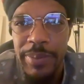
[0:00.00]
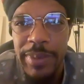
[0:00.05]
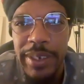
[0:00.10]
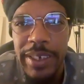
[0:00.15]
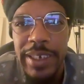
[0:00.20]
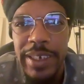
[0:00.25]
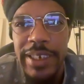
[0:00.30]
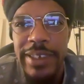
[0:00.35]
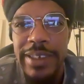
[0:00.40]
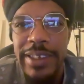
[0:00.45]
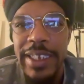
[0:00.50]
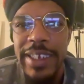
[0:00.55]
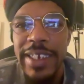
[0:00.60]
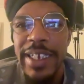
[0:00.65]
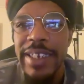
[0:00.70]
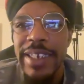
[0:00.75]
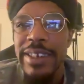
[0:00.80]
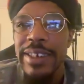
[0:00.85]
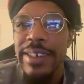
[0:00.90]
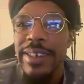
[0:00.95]
meaning it's
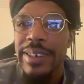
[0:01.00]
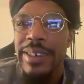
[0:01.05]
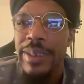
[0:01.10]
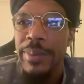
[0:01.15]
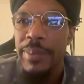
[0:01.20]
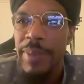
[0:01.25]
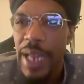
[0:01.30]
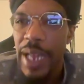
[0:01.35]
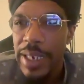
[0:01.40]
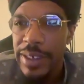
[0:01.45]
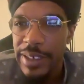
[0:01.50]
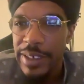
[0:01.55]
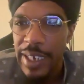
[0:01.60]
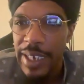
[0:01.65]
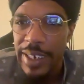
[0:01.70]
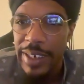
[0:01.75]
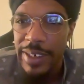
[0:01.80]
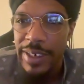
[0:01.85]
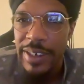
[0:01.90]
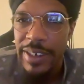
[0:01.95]
connected to the
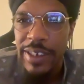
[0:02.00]
blockchain.